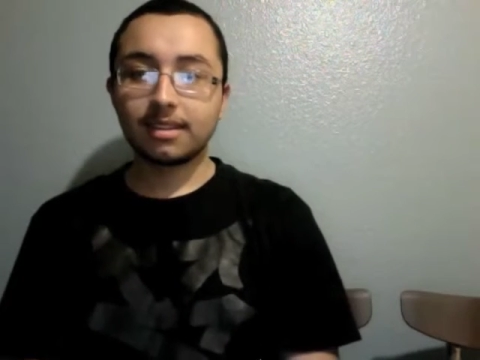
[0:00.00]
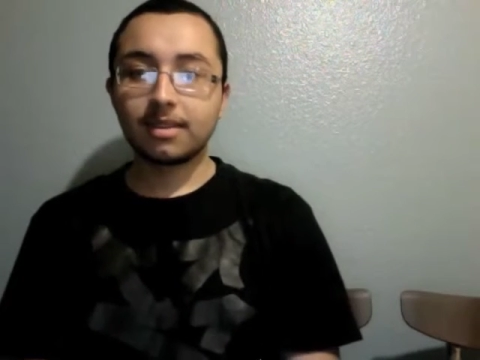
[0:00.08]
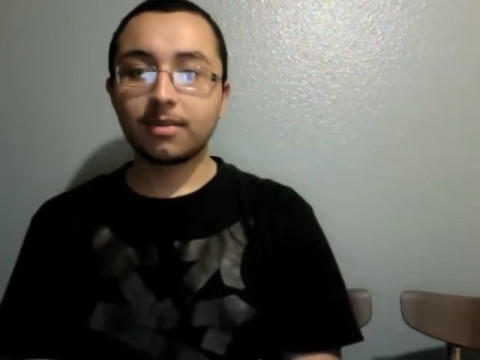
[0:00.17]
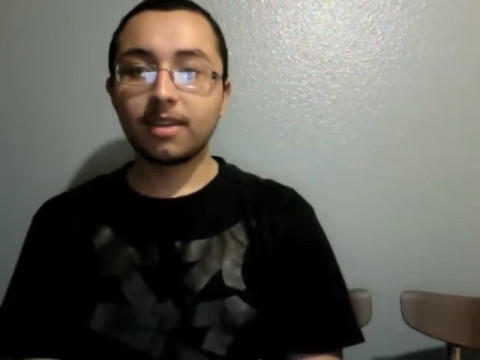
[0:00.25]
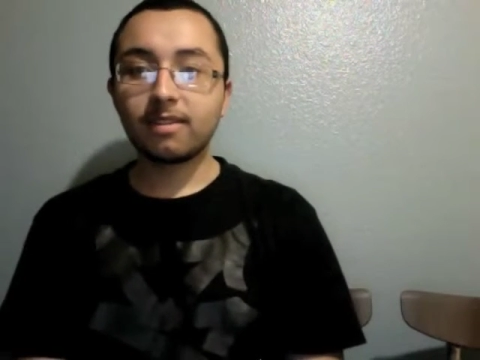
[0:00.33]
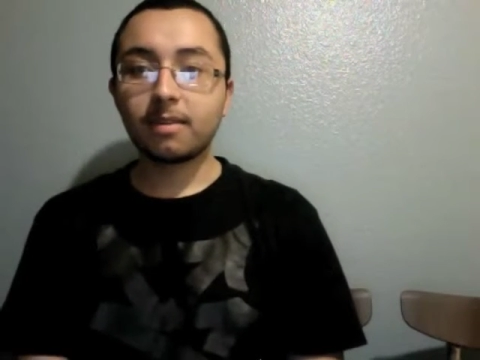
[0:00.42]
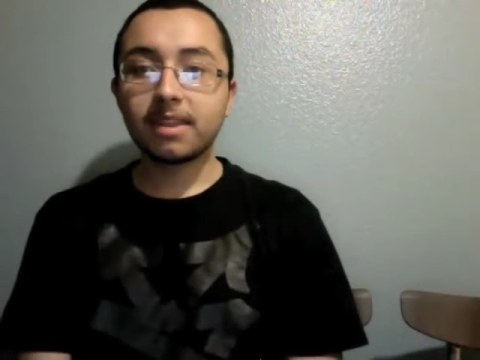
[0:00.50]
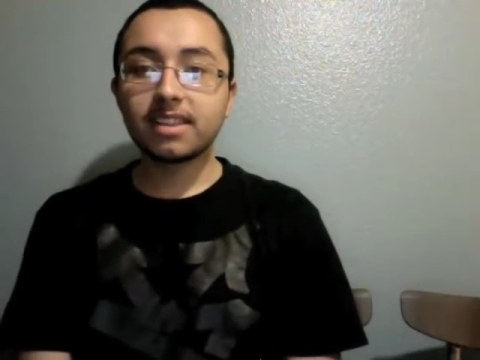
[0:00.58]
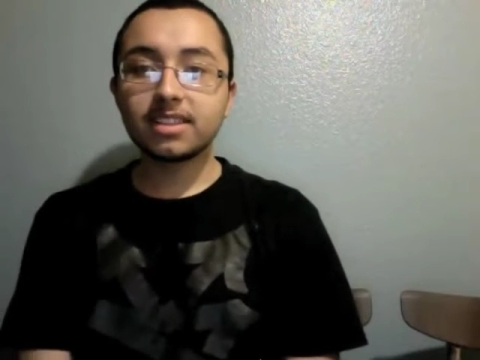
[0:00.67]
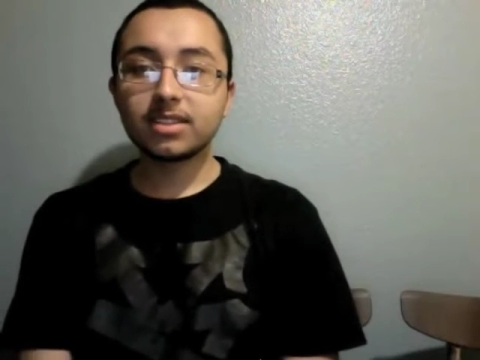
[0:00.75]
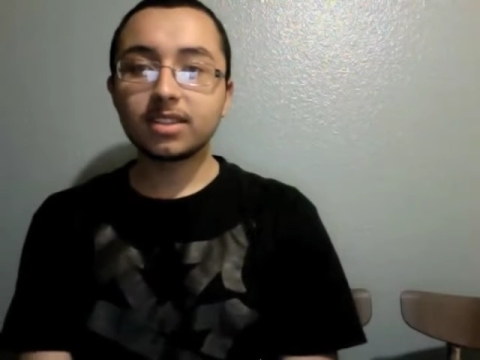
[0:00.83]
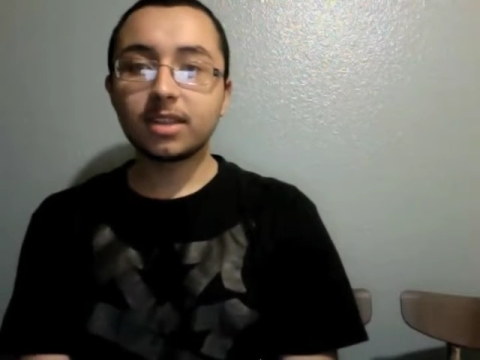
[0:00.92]
We have a method
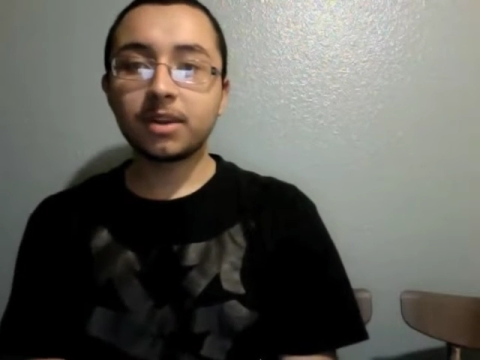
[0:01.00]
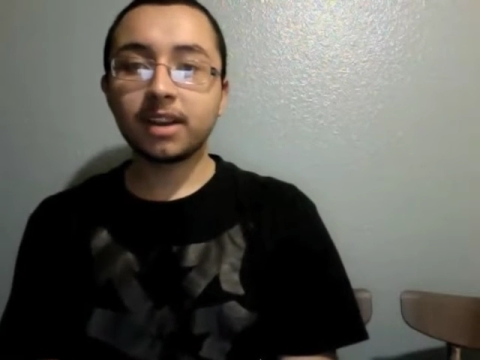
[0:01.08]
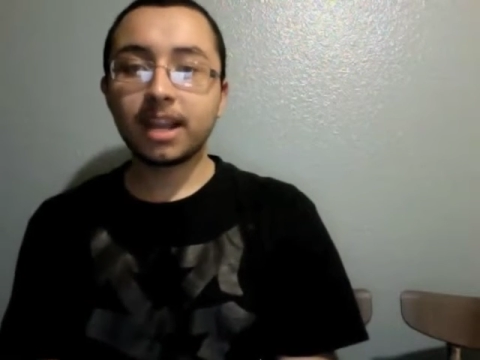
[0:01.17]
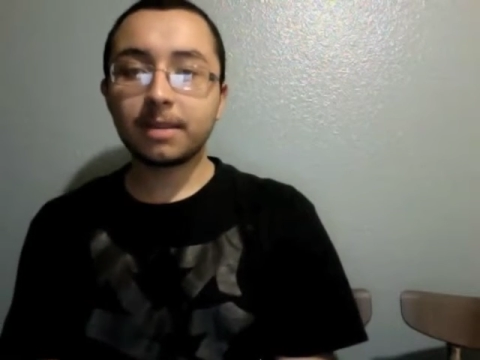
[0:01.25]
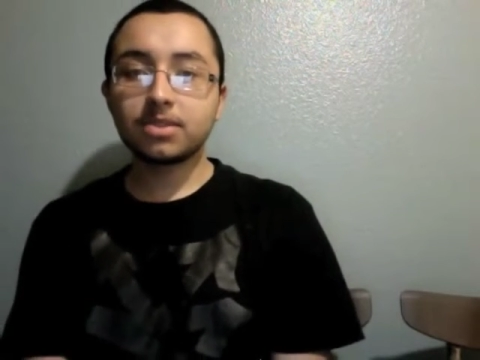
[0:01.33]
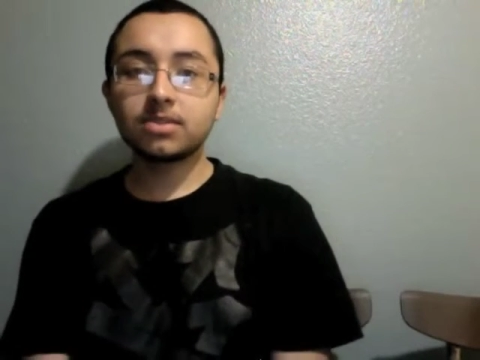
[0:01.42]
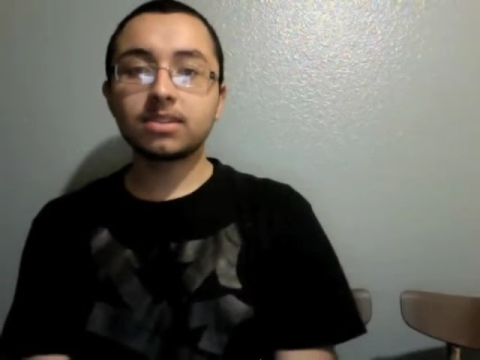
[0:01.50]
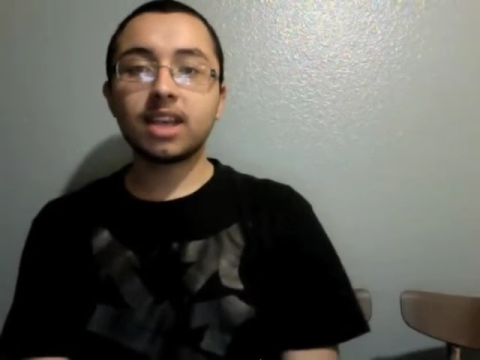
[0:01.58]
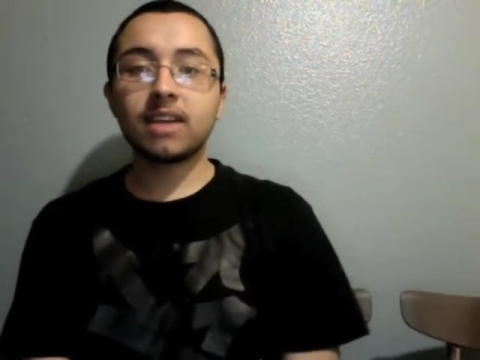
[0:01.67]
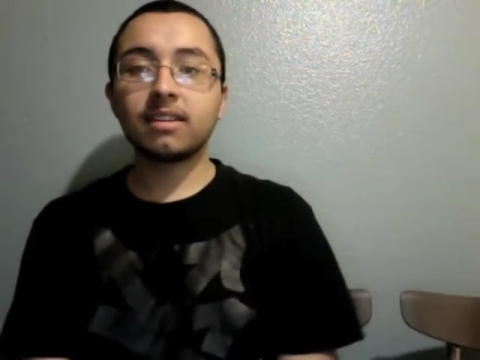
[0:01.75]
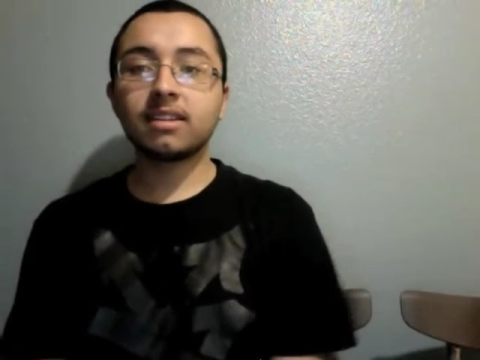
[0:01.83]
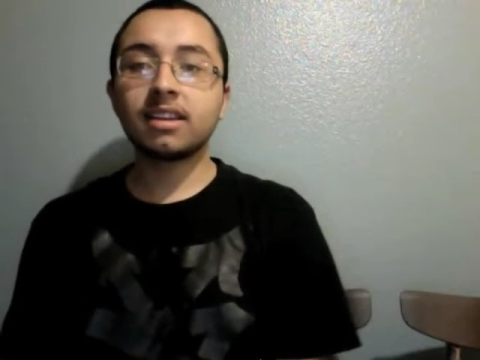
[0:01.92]
so that we are able to
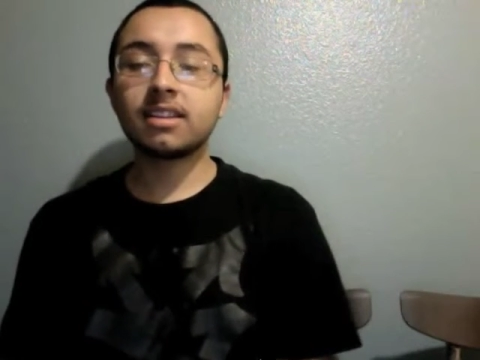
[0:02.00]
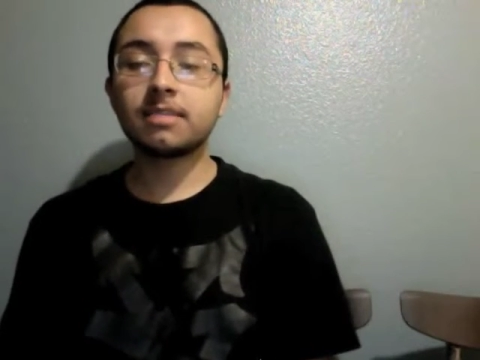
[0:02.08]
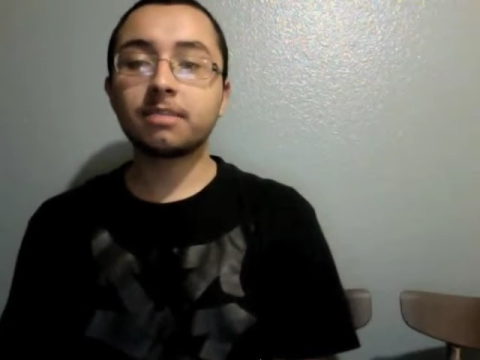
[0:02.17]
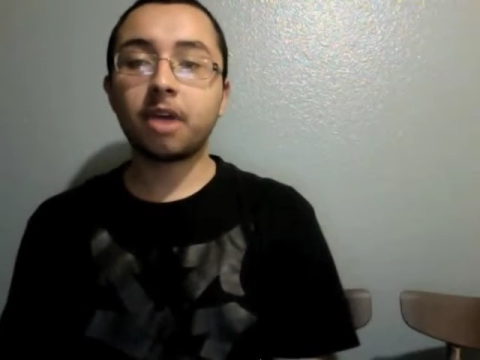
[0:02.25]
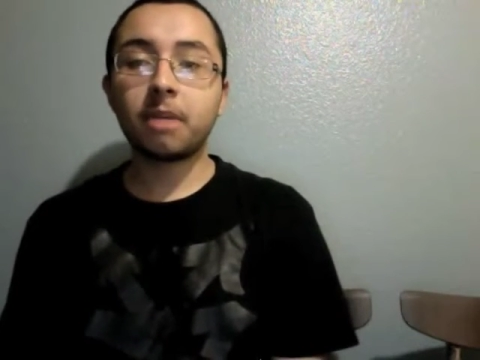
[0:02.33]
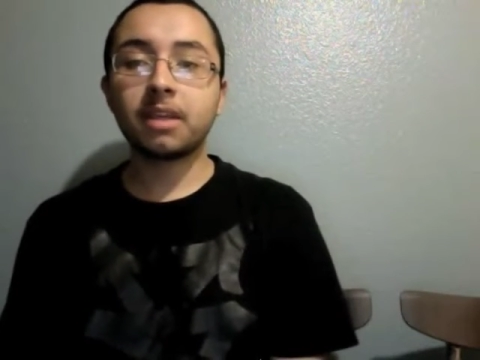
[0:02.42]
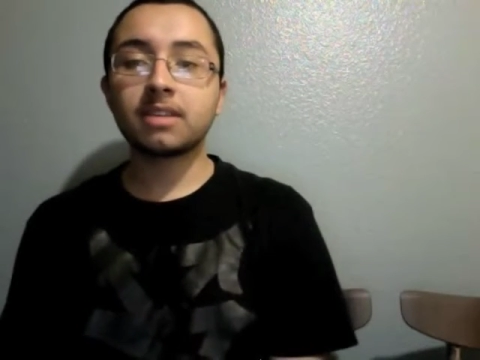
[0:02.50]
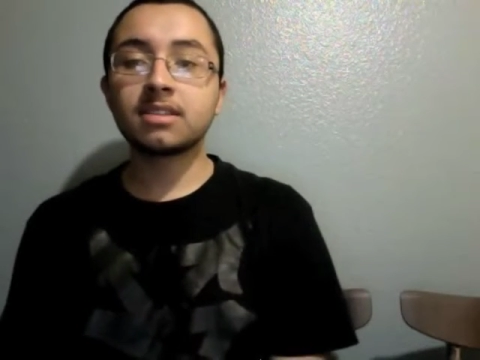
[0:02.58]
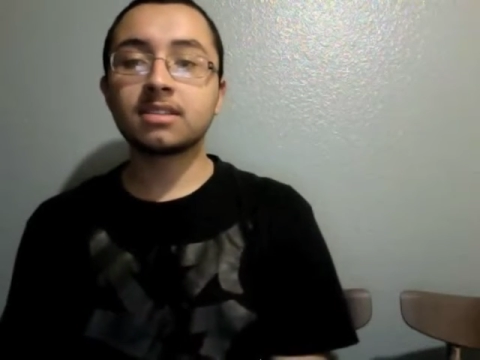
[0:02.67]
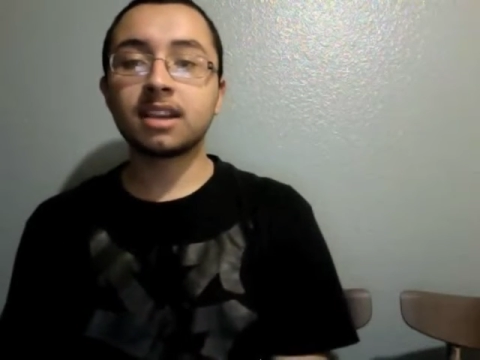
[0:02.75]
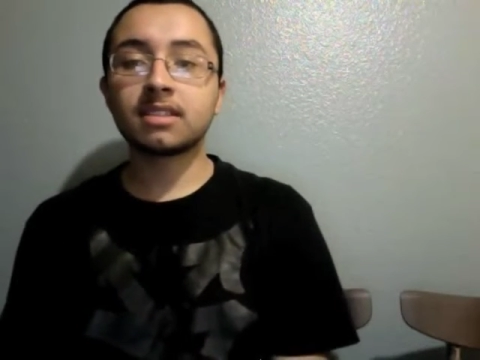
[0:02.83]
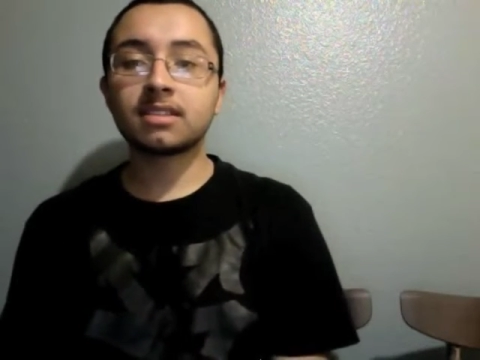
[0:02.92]
calculate the population
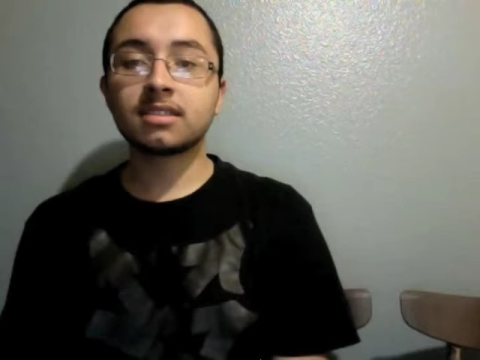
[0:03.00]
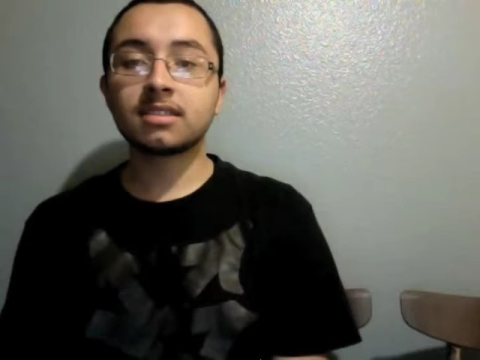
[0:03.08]
sizes,